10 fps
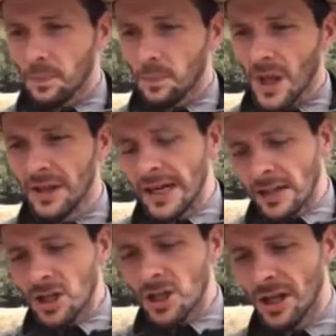the
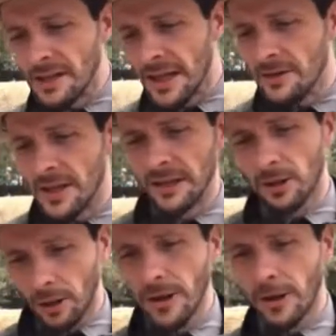English, they had
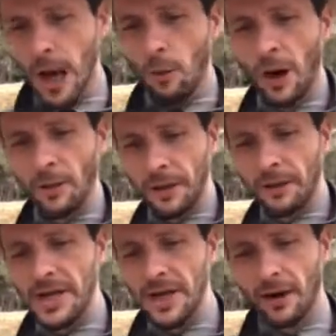learned a lot while they
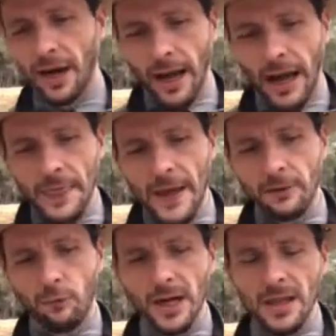were here, and they
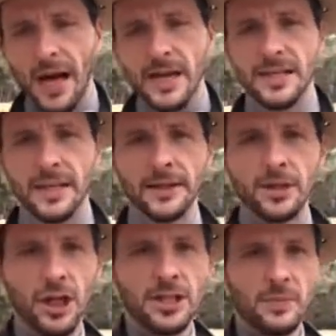had realized that the
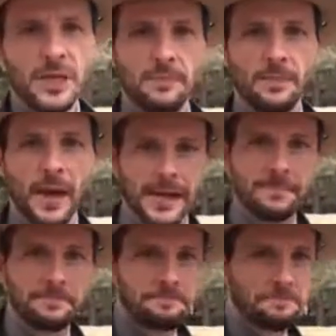Chesapeake Bay,
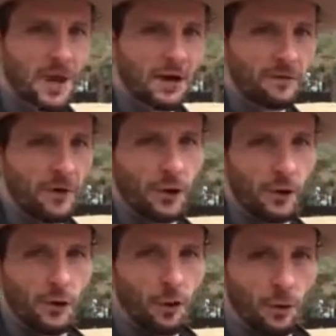
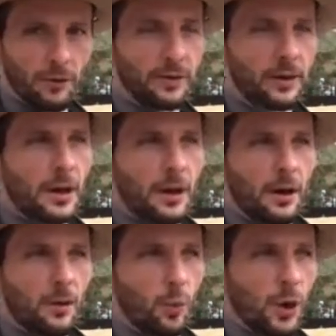farther north,
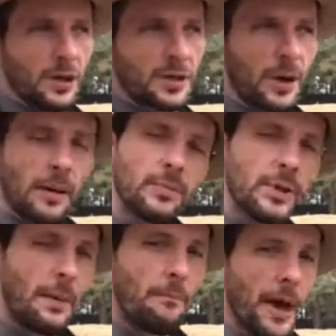was
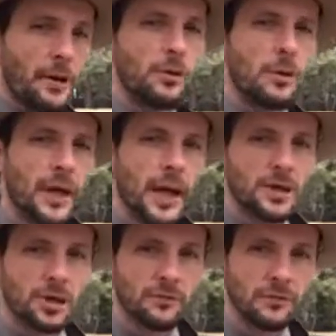probably a better
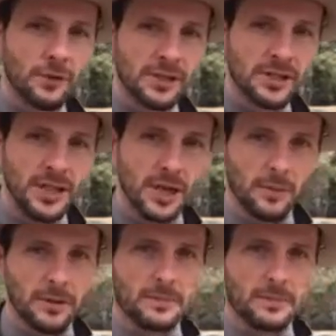location for a settlement.